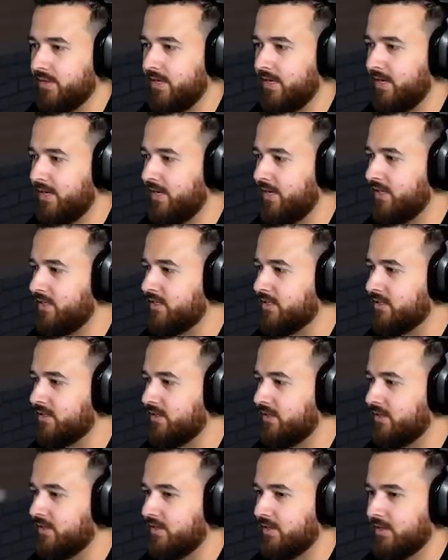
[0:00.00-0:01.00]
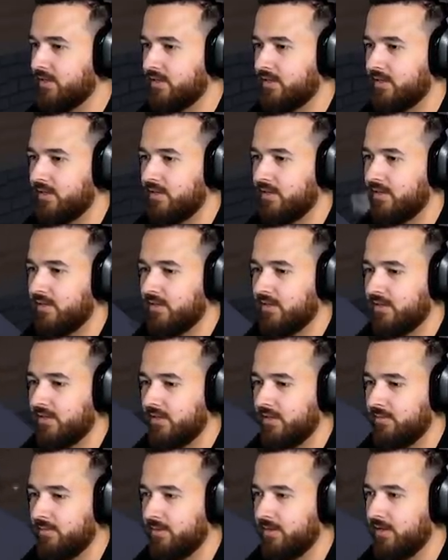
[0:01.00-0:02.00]
needs.
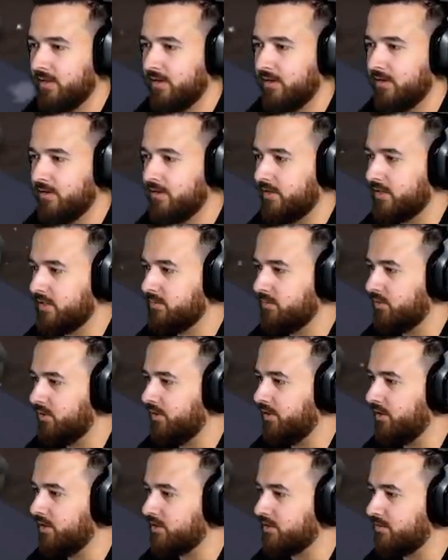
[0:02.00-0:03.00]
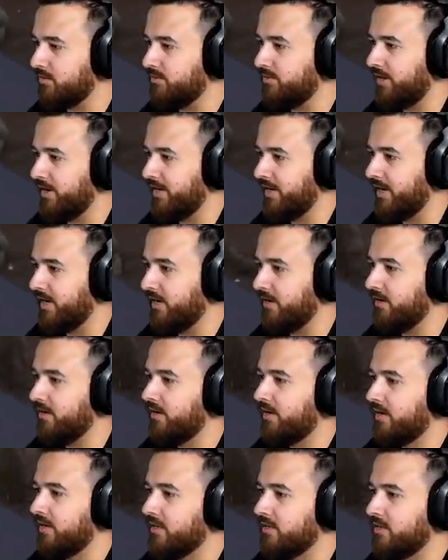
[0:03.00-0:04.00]
go, get some more of those we ran out.
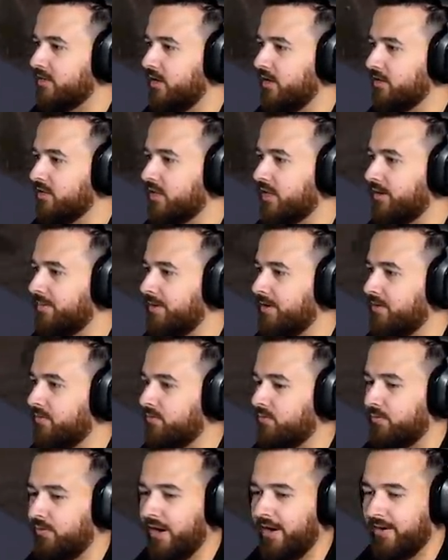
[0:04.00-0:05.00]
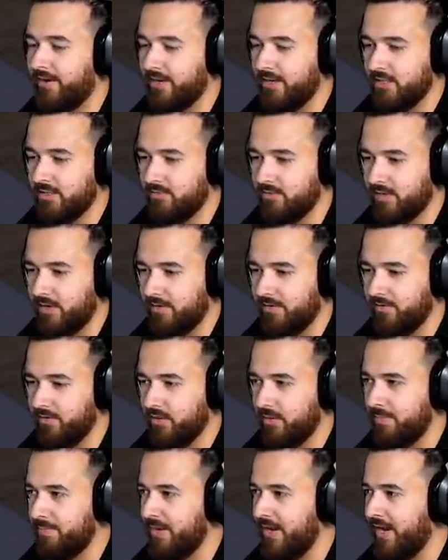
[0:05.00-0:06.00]
So those are going to be very useful to get rid of
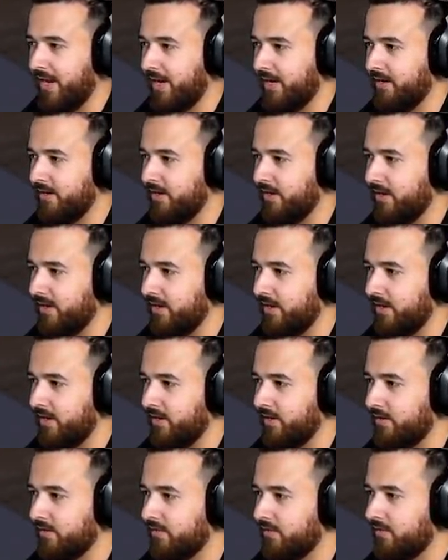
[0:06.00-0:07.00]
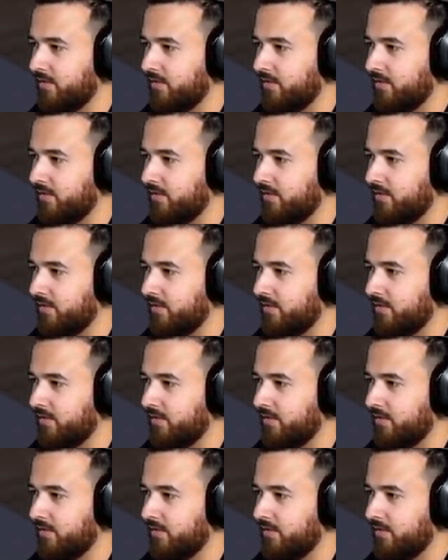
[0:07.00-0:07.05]
all the bad uh,